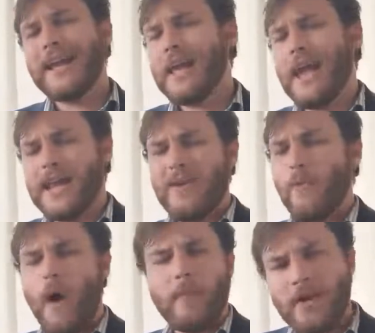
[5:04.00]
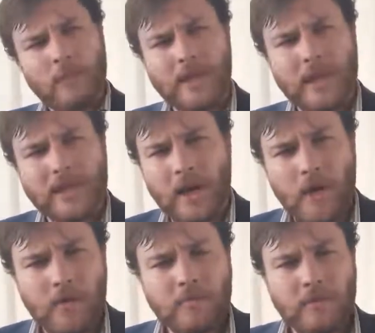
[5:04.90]
get any woman within his
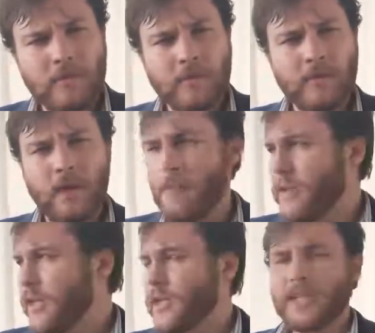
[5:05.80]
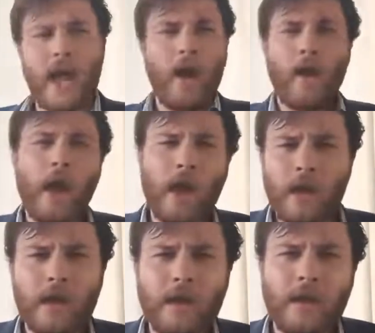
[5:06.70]
own immediate area.
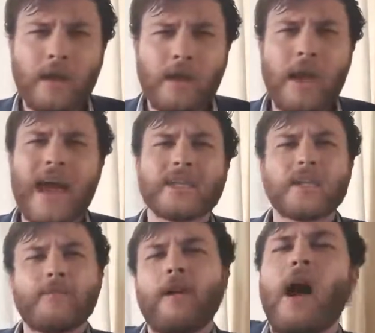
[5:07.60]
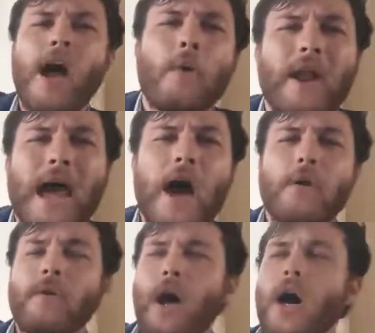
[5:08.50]
He has to fly one
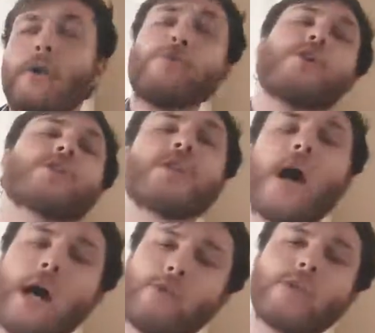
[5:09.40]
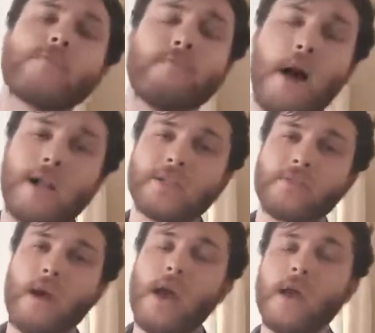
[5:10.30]
out hundreds and hundreds of miles
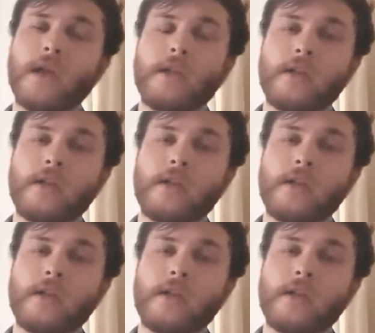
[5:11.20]
away.